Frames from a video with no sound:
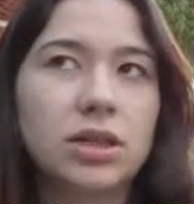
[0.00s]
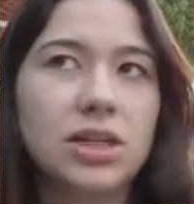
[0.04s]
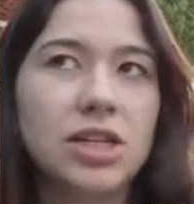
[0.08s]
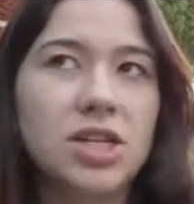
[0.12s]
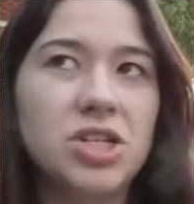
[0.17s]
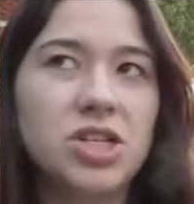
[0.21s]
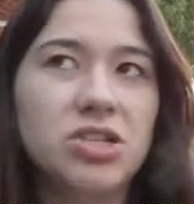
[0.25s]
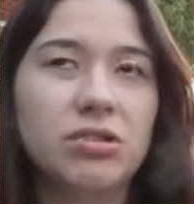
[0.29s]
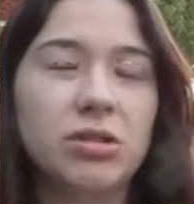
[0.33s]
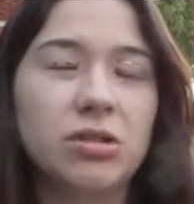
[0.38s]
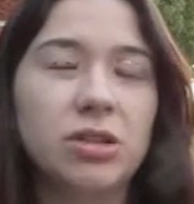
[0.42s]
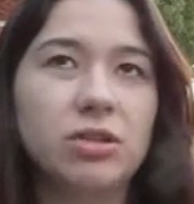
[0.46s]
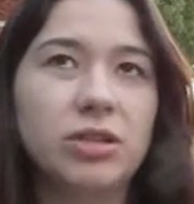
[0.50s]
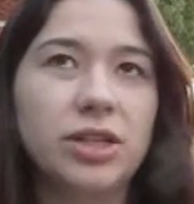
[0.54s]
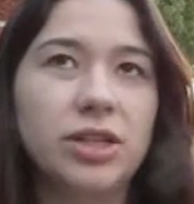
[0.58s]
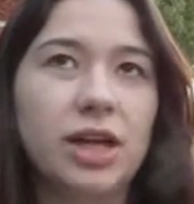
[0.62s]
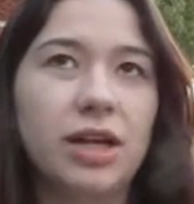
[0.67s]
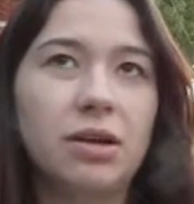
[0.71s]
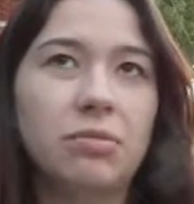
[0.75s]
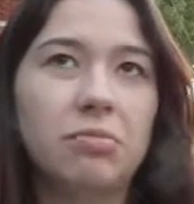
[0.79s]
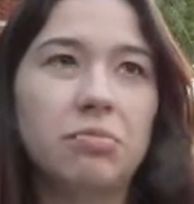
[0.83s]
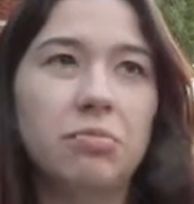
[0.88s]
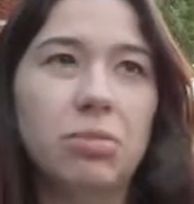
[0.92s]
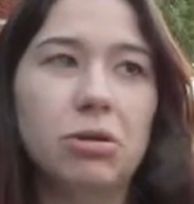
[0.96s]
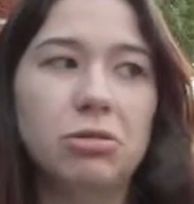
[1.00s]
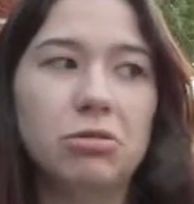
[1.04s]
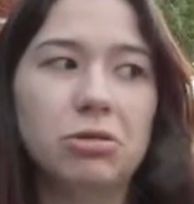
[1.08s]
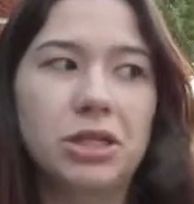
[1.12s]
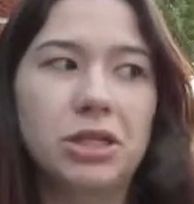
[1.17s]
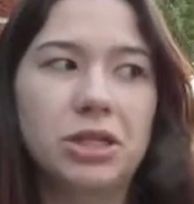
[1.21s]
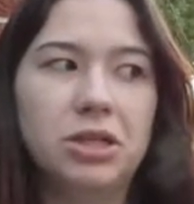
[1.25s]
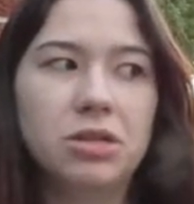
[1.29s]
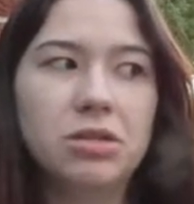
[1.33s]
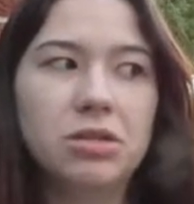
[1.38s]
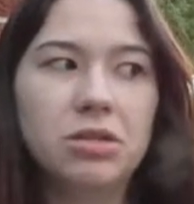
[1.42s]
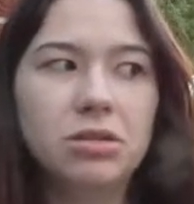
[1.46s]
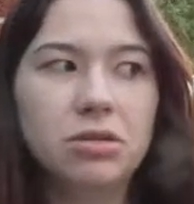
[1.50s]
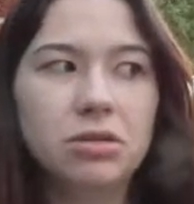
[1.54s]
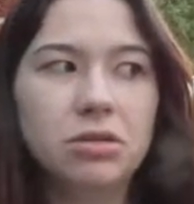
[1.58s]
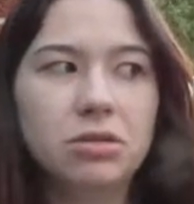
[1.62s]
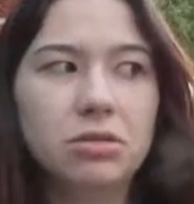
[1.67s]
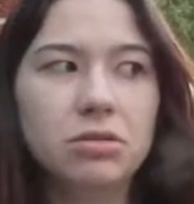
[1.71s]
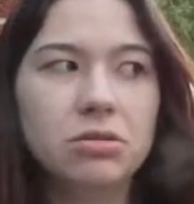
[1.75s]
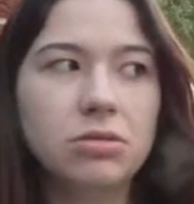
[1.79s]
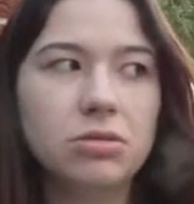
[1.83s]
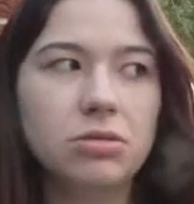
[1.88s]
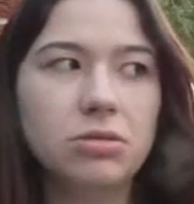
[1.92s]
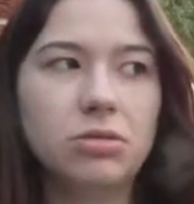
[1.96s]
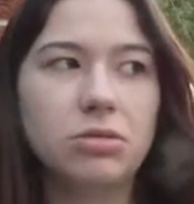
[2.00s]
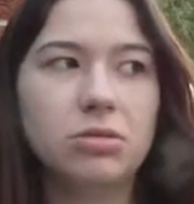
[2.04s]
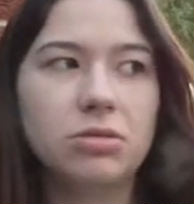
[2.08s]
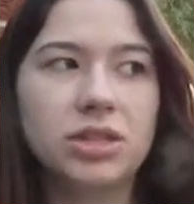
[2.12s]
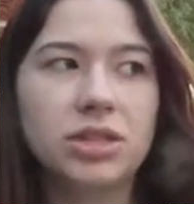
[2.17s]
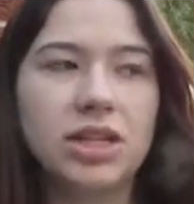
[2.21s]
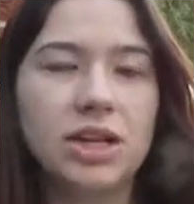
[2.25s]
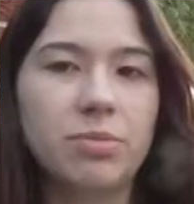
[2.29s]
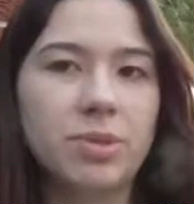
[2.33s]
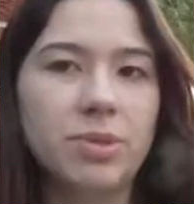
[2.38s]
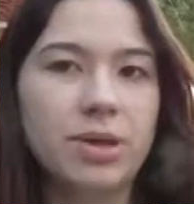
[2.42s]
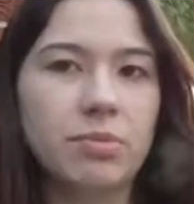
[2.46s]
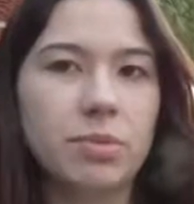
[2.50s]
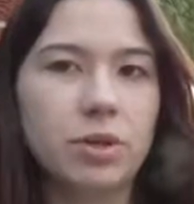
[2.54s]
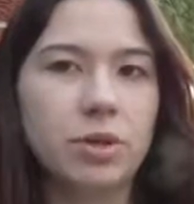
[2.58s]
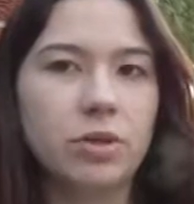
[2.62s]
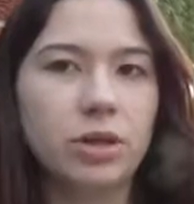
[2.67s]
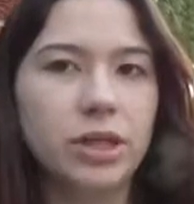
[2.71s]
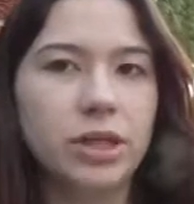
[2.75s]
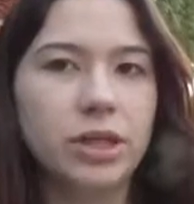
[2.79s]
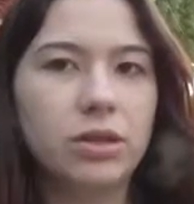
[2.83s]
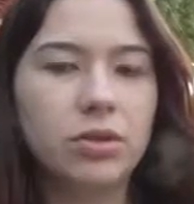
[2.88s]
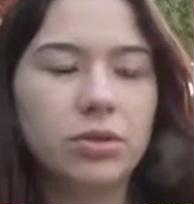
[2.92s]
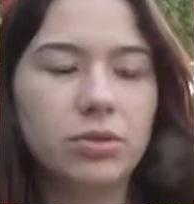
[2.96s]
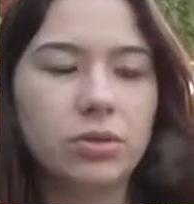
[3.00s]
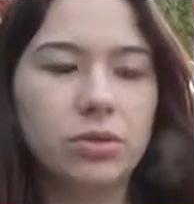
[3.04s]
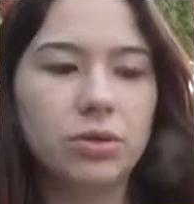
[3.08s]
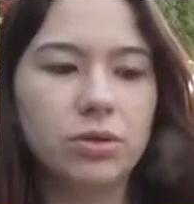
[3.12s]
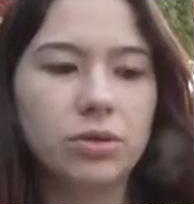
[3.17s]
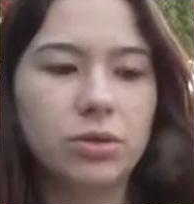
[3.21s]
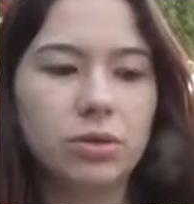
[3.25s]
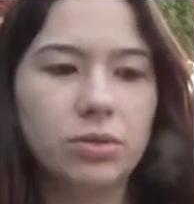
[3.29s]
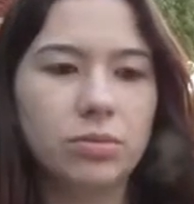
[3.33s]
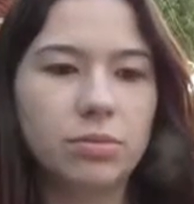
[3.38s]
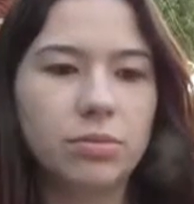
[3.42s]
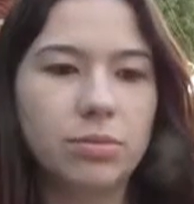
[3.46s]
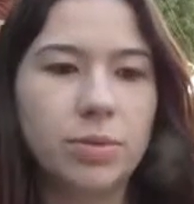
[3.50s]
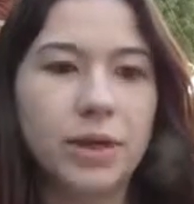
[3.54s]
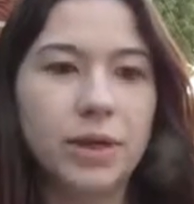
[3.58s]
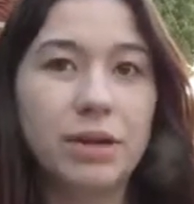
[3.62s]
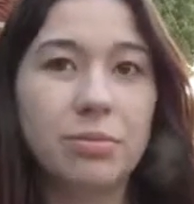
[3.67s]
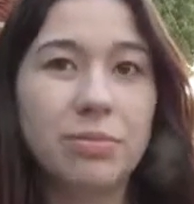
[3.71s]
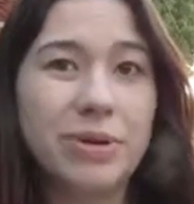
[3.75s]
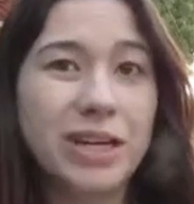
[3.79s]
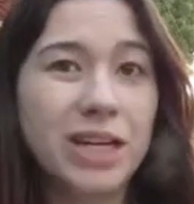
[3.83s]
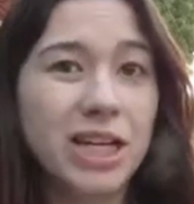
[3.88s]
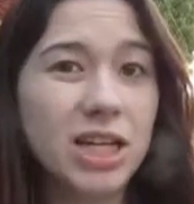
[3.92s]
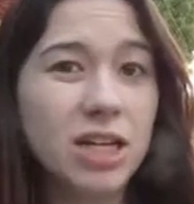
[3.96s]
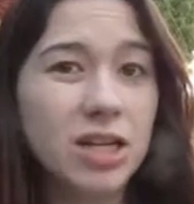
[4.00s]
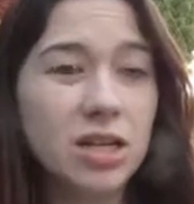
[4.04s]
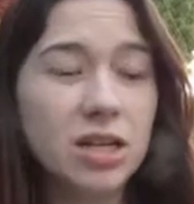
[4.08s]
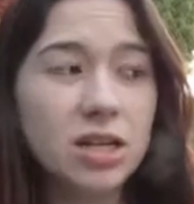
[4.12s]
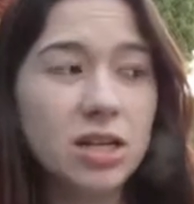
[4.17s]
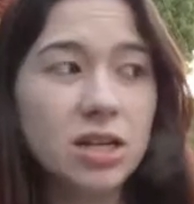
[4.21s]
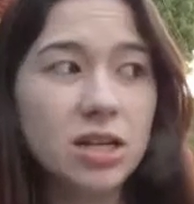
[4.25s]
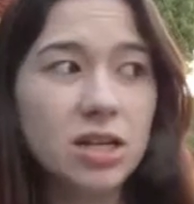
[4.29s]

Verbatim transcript: Unless you include like bowling, ten pin bowling, or putt-putt.